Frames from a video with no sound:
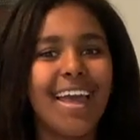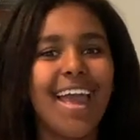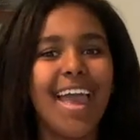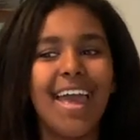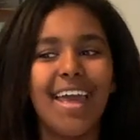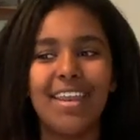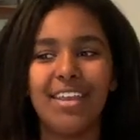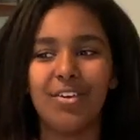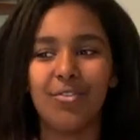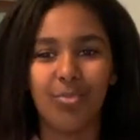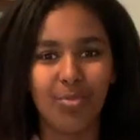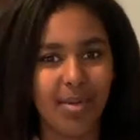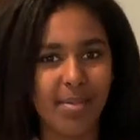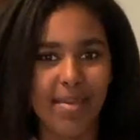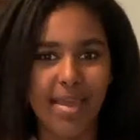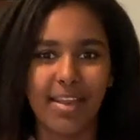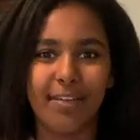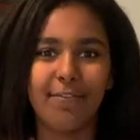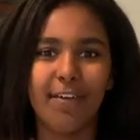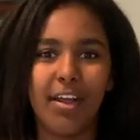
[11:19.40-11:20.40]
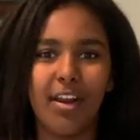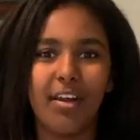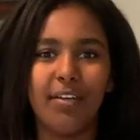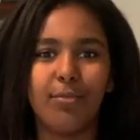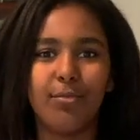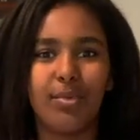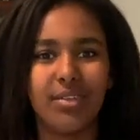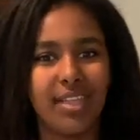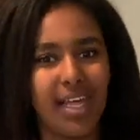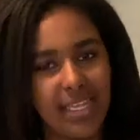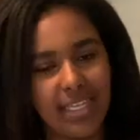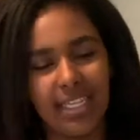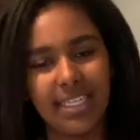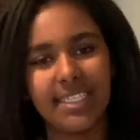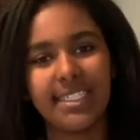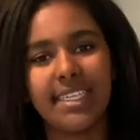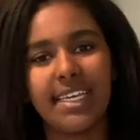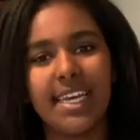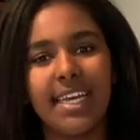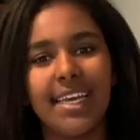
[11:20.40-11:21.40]
and you will be made fun of
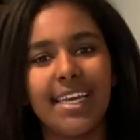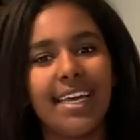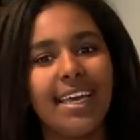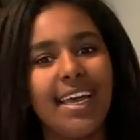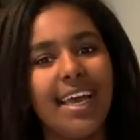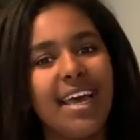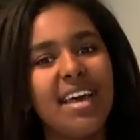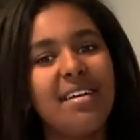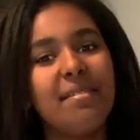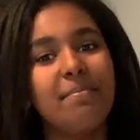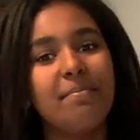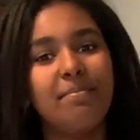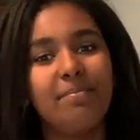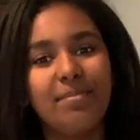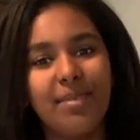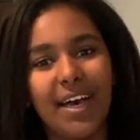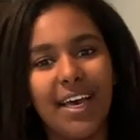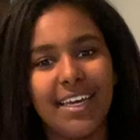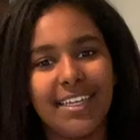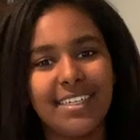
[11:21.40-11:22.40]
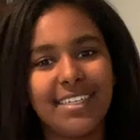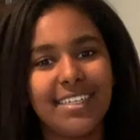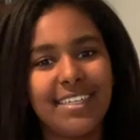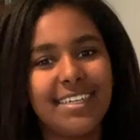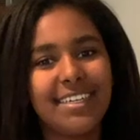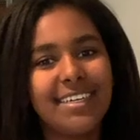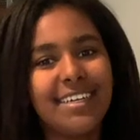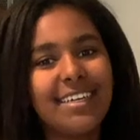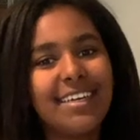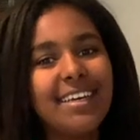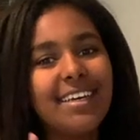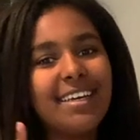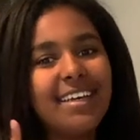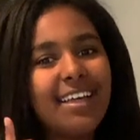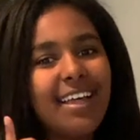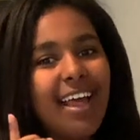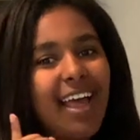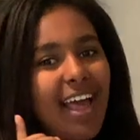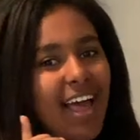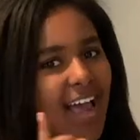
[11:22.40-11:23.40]
relentlessly. But
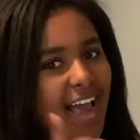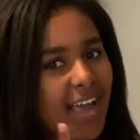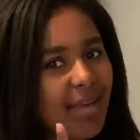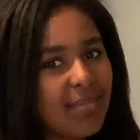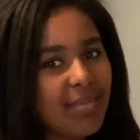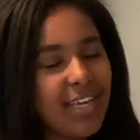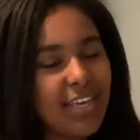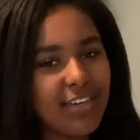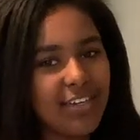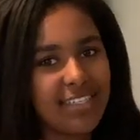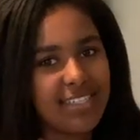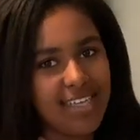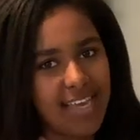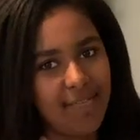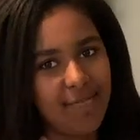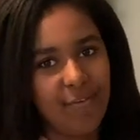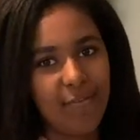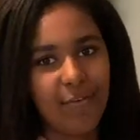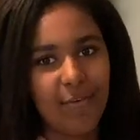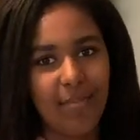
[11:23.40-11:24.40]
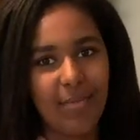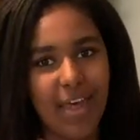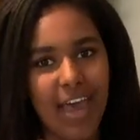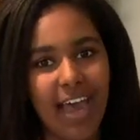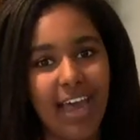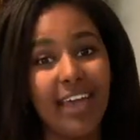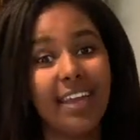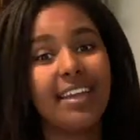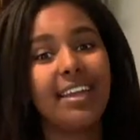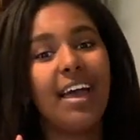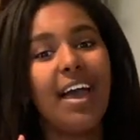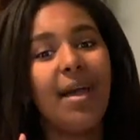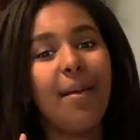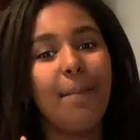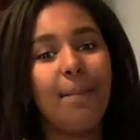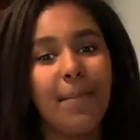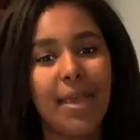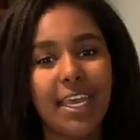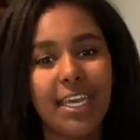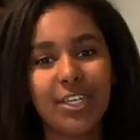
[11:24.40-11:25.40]
I'm here to save you from that.
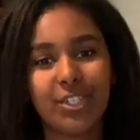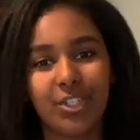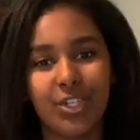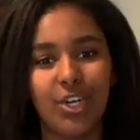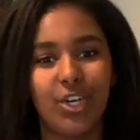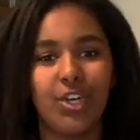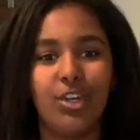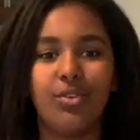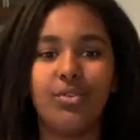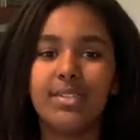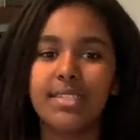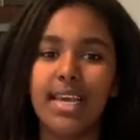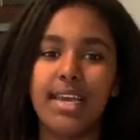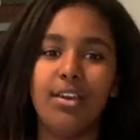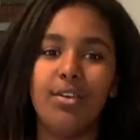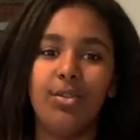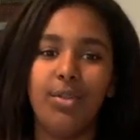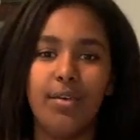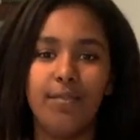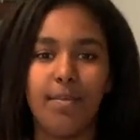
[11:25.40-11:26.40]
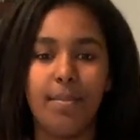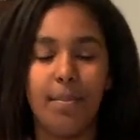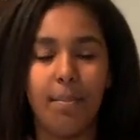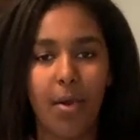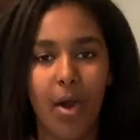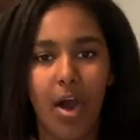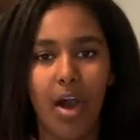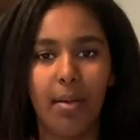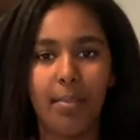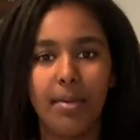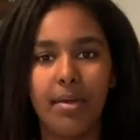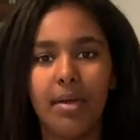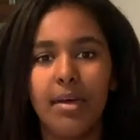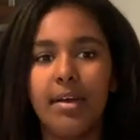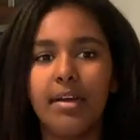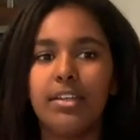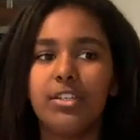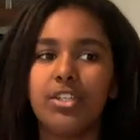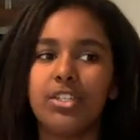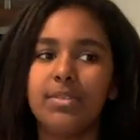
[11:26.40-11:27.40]
Make sure you say you live in Bob,
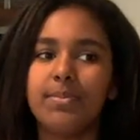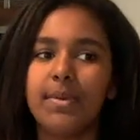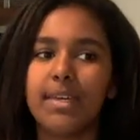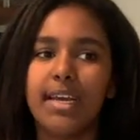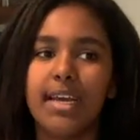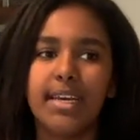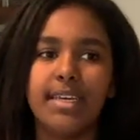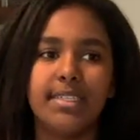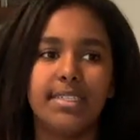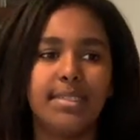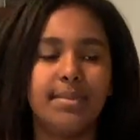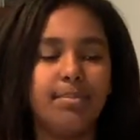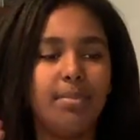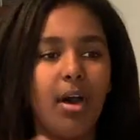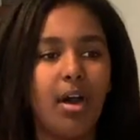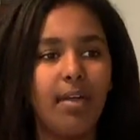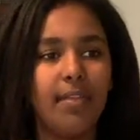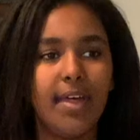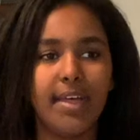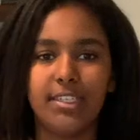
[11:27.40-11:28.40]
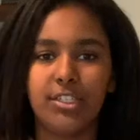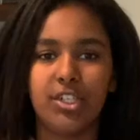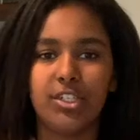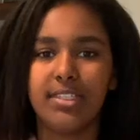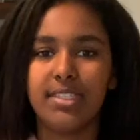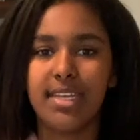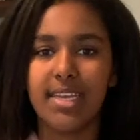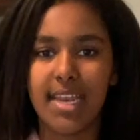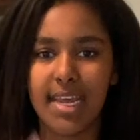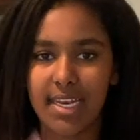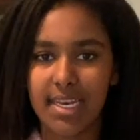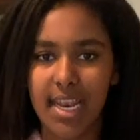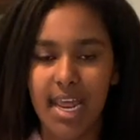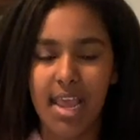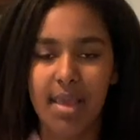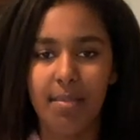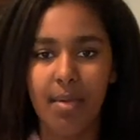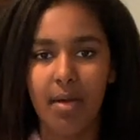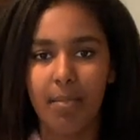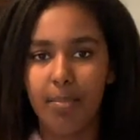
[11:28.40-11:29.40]
just because Bob, that's just the
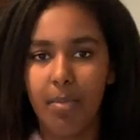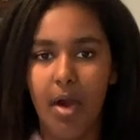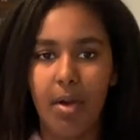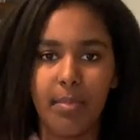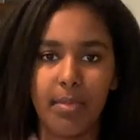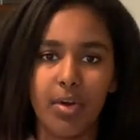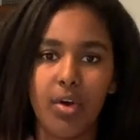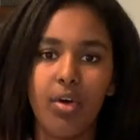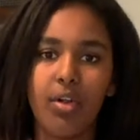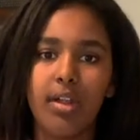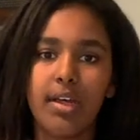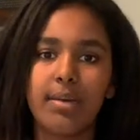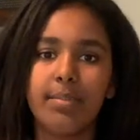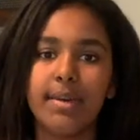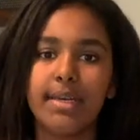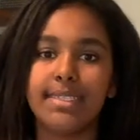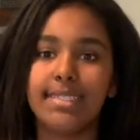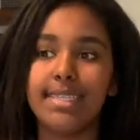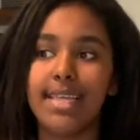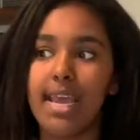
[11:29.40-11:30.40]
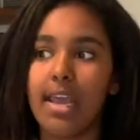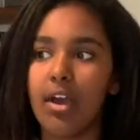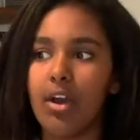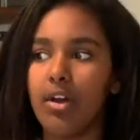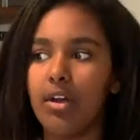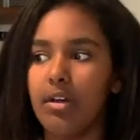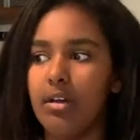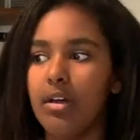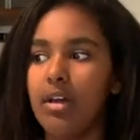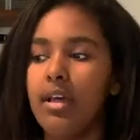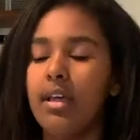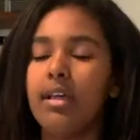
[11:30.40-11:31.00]
nickname of Bobb-McCulloch, because they are